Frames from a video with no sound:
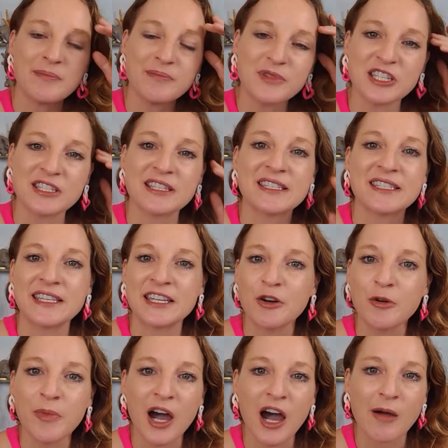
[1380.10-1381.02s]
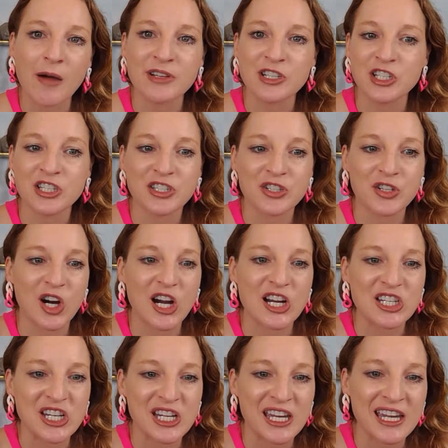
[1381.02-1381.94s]
She's a single mom and she's
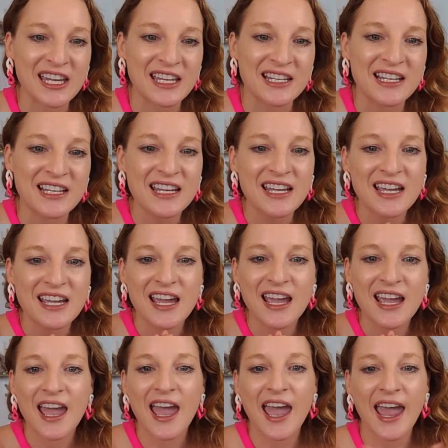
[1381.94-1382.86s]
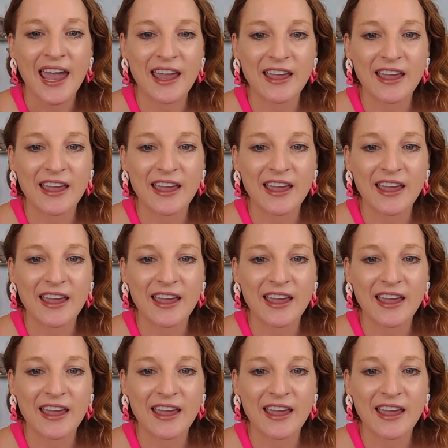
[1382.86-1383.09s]
crushing it. Hey,